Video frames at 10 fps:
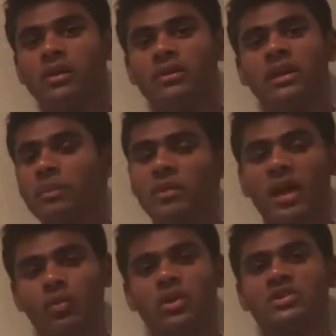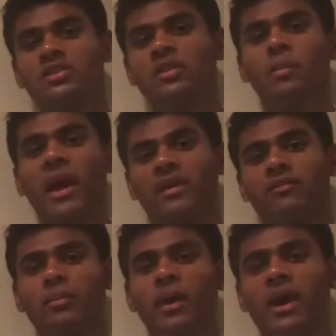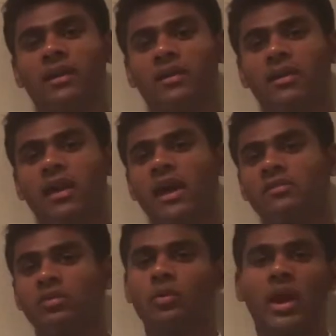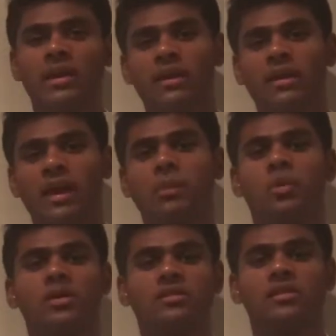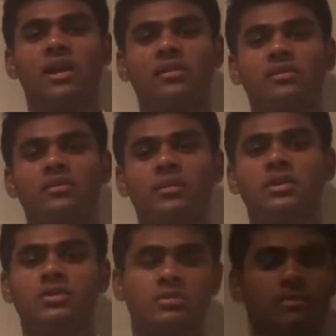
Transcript: Keep that question in the back of your mind as you write a process analysis speech.